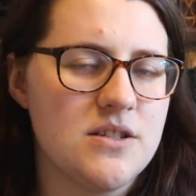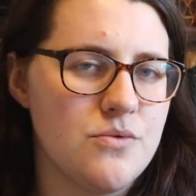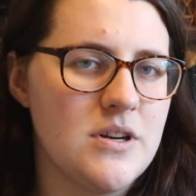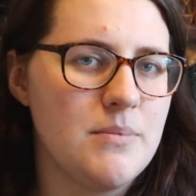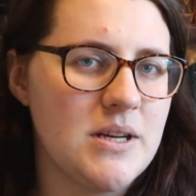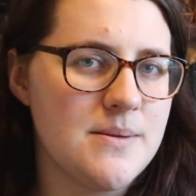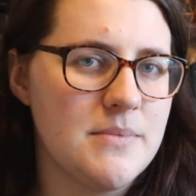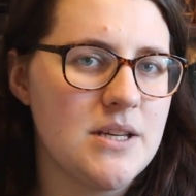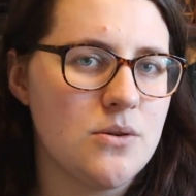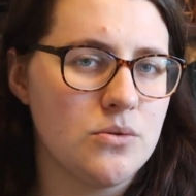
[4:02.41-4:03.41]
is written by
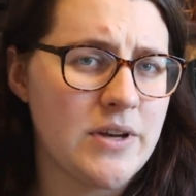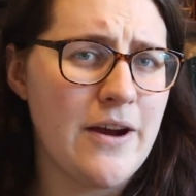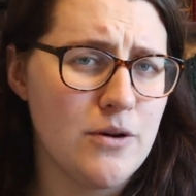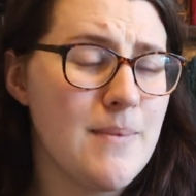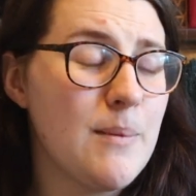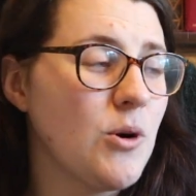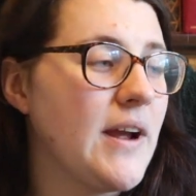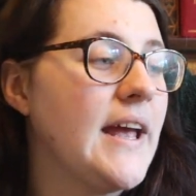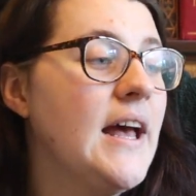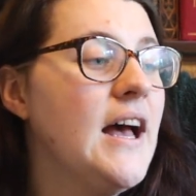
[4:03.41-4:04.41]
somebody called Karen
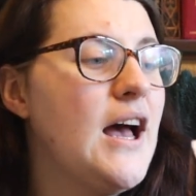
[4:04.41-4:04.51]
Memory.